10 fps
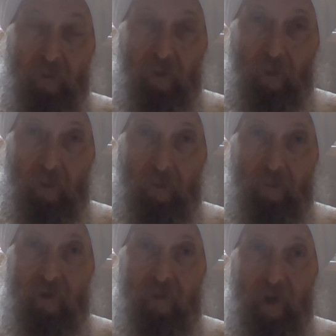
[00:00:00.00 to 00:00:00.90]
if you don't
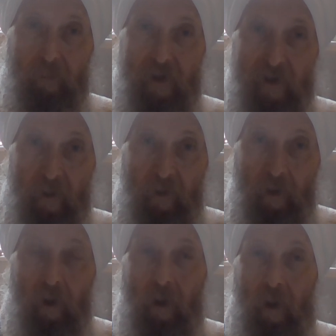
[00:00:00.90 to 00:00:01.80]
speak Punjabi,
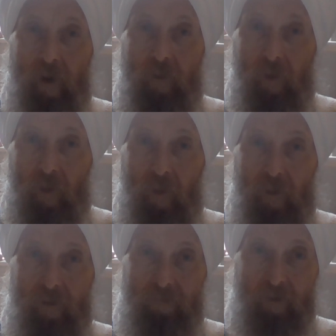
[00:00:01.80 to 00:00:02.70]
if you don't
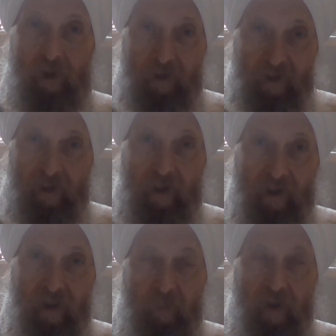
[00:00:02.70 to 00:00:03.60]
really dig a
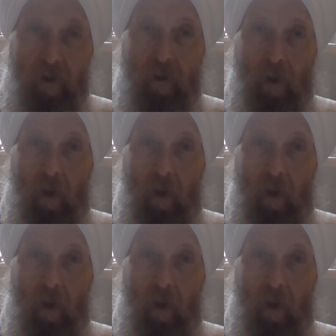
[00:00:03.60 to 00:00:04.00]
little bit,